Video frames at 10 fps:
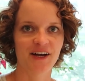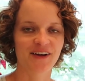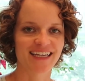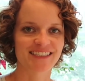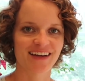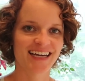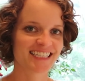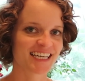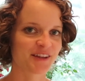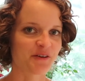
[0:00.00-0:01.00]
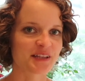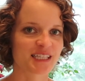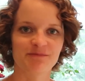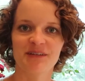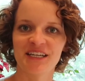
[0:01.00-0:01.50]
Okay, so I had to unload a
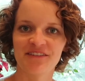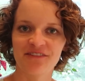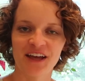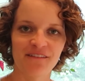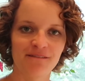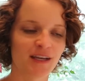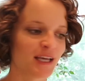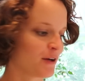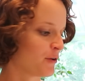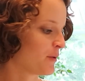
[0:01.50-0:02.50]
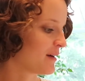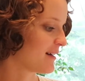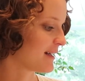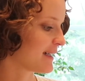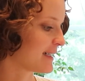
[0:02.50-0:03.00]
little bit of video
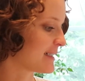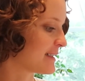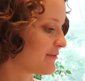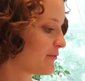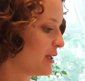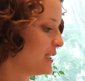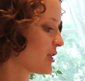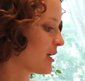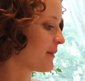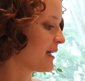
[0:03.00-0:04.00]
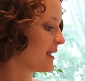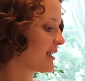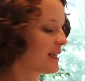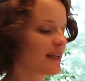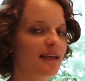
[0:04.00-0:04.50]
footage on my
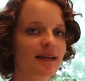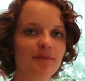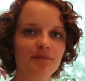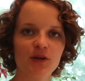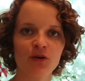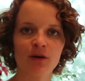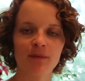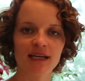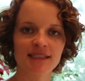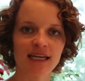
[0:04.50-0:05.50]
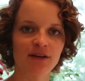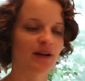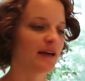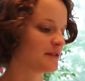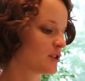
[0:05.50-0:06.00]
computer because I
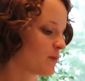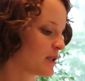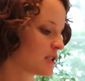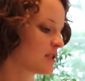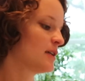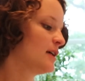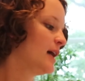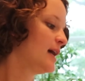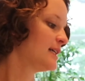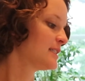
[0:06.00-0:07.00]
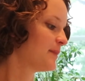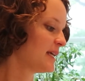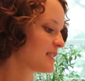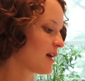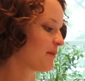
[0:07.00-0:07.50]
don't have so much
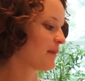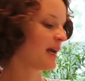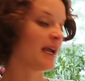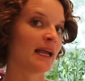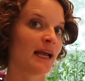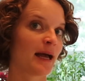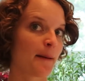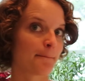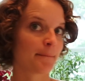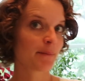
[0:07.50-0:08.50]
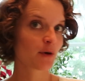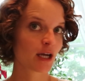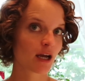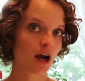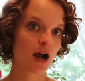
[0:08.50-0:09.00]
space on my
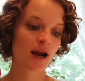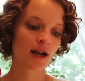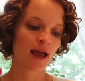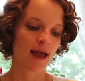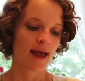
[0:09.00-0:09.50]
memory card.